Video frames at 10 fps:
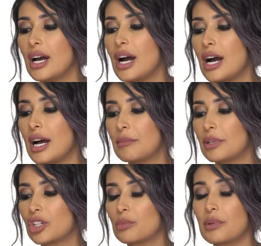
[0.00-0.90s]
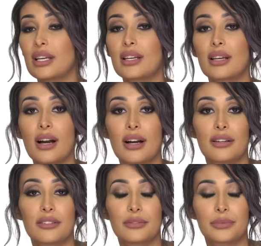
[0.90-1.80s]
It could be
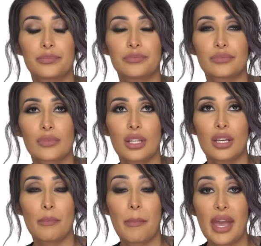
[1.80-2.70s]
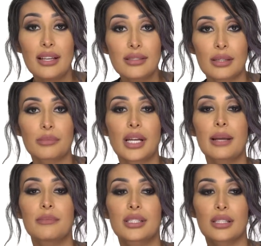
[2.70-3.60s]
the base.
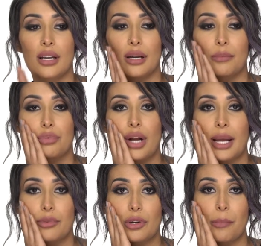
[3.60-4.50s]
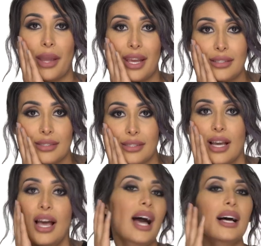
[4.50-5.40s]
Sometimes primer base
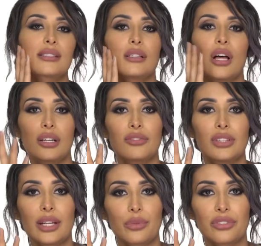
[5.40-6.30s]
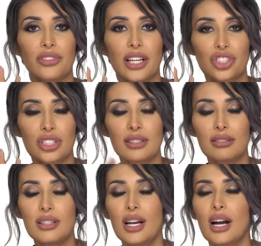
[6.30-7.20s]
has a lot of light reflection.